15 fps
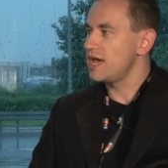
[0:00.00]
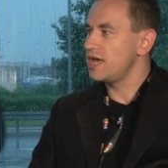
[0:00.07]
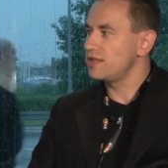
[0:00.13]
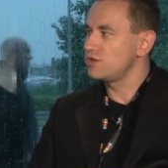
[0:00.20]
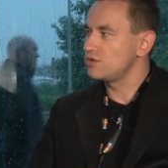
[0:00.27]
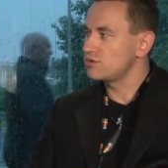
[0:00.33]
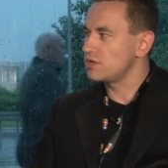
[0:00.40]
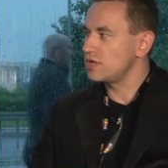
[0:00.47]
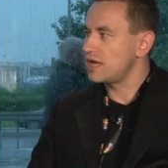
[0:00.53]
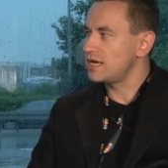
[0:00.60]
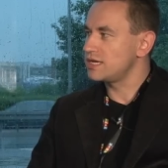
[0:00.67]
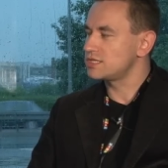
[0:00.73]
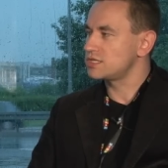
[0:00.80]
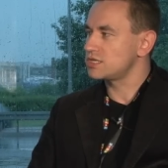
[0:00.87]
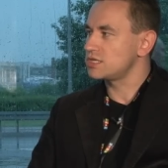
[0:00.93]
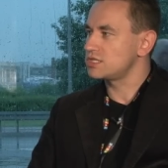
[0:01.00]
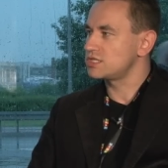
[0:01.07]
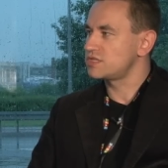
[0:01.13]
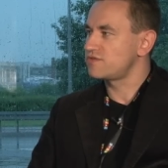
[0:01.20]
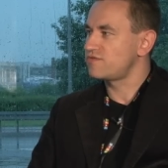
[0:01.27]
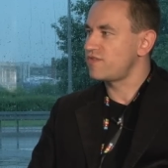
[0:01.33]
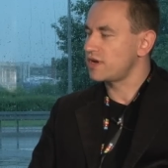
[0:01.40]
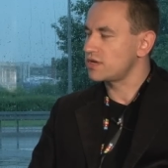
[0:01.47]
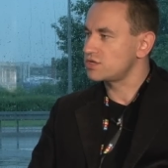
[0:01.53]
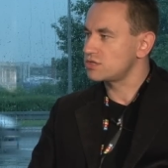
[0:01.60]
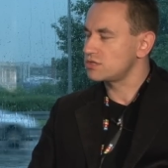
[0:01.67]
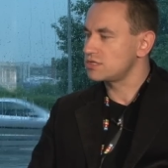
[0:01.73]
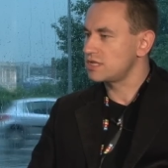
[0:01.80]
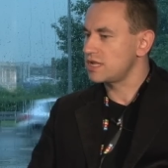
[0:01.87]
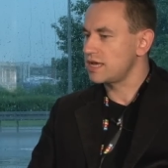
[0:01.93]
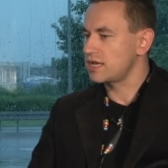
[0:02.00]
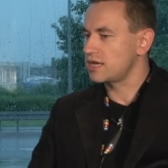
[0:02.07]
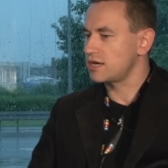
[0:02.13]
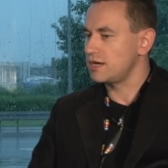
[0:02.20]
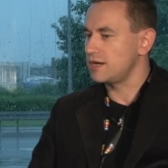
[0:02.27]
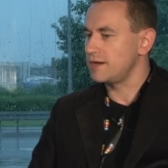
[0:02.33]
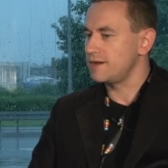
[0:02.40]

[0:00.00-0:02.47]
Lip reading: and utilize its functions like